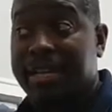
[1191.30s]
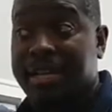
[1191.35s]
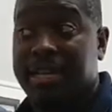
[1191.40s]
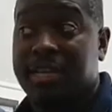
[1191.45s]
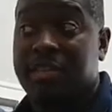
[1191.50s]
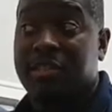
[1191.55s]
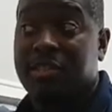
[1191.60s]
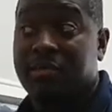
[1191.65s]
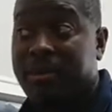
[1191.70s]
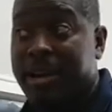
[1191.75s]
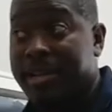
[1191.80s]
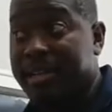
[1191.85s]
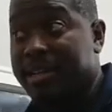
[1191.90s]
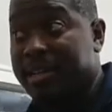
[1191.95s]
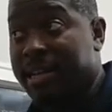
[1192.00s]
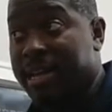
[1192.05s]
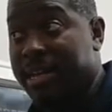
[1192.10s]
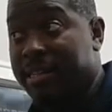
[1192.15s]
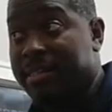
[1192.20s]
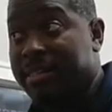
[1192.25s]
kids already
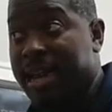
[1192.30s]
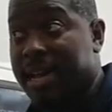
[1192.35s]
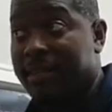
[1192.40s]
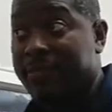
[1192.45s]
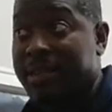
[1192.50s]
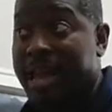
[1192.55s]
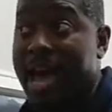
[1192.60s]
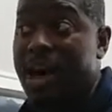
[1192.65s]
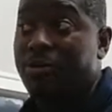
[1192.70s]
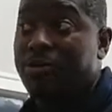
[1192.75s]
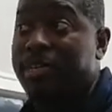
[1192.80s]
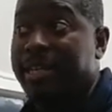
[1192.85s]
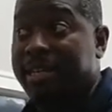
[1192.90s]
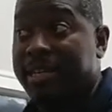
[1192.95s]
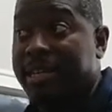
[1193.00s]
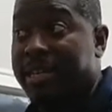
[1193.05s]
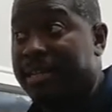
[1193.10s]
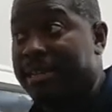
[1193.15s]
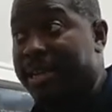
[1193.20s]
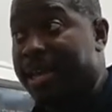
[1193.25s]
inside of the house
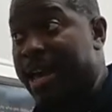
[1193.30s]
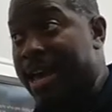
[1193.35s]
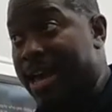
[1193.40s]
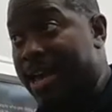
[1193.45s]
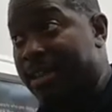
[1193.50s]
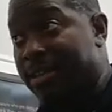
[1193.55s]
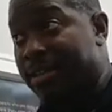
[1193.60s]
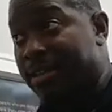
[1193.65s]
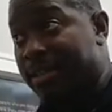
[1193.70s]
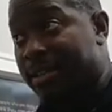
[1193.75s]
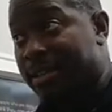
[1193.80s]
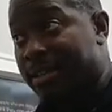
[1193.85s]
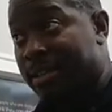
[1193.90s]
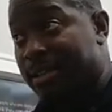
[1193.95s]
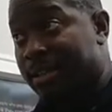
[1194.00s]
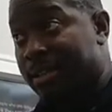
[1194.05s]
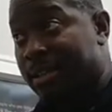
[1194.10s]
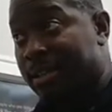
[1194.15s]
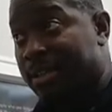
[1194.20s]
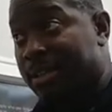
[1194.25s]
daycare that they had. Right.
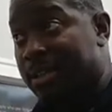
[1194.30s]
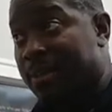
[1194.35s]
So